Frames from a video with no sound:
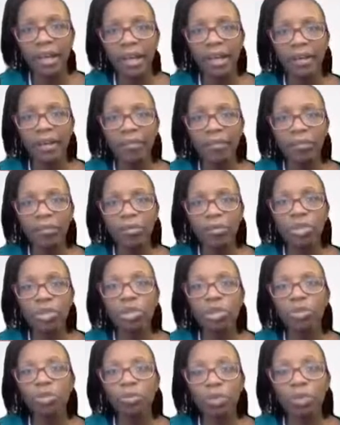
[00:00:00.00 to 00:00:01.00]
um,
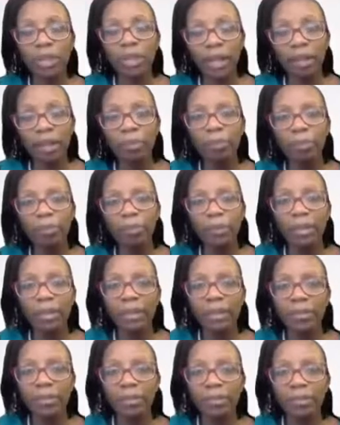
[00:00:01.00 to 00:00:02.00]
which would help
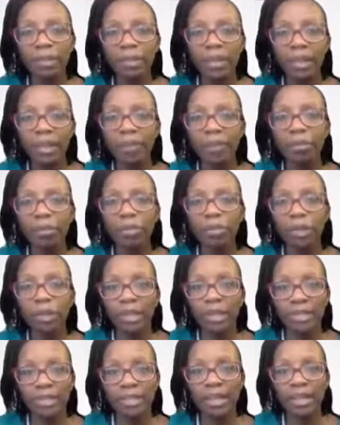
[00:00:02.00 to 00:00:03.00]
in being able to
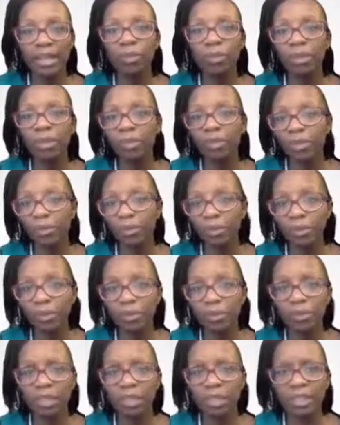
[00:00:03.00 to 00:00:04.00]
understand what the
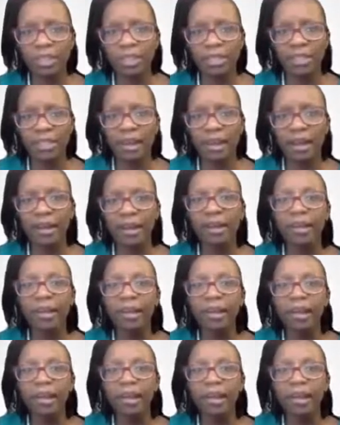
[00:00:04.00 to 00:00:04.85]
responsibilities are